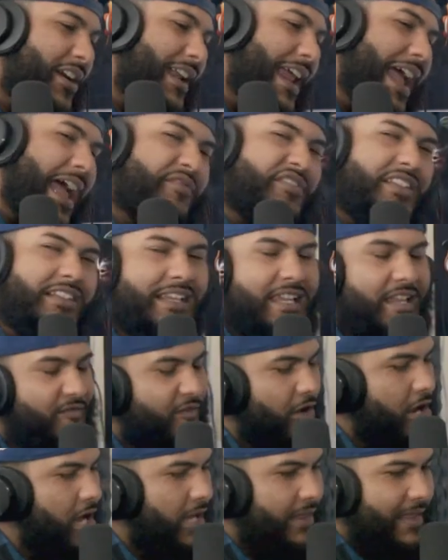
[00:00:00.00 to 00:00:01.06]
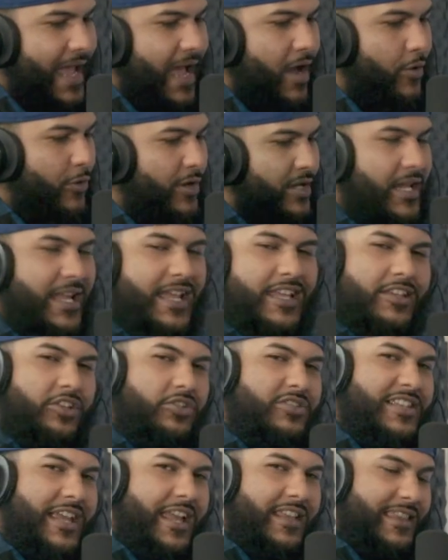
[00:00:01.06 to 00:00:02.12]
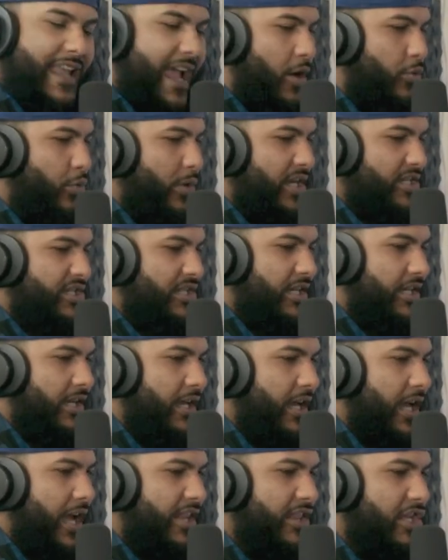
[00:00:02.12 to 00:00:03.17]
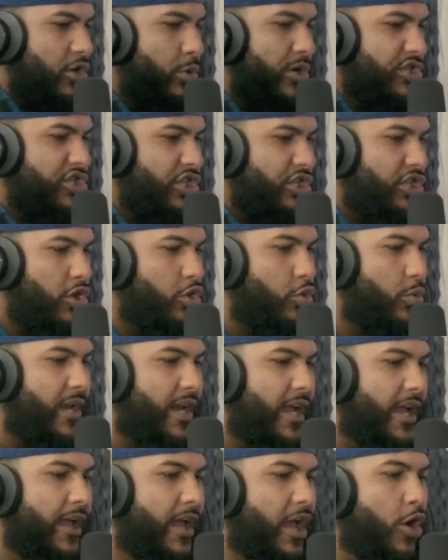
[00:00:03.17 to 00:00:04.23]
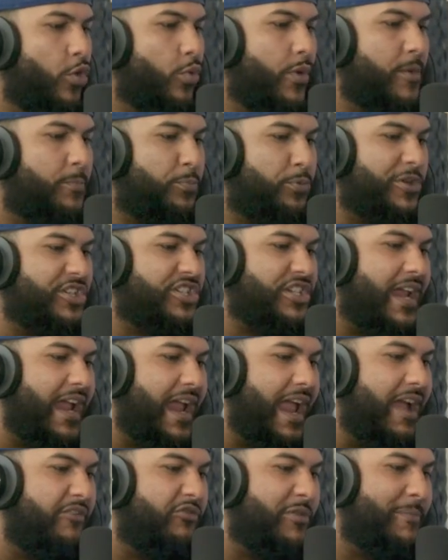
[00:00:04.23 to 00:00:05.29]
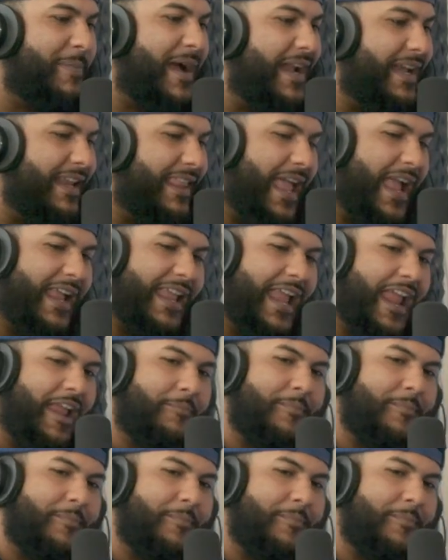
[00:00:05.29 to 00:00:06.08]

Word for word: man, we're gonna yeah. have to leave you on that one. You take that with you yeah. and do what you do with it. We appreciate everybody that